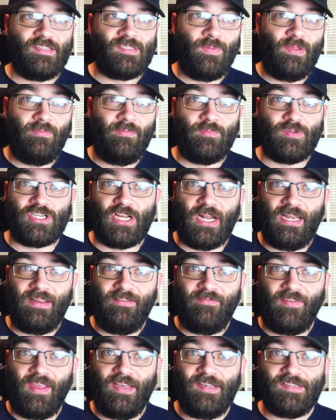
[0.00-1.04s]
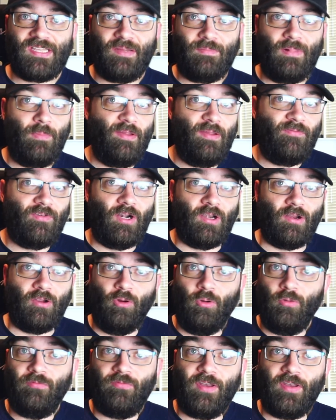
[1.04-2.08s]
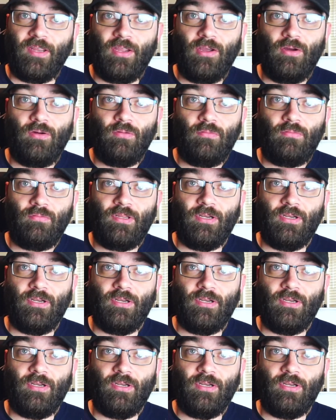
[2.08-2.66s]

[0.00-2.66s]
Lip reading: something from Shining Fates that might make for a cool video,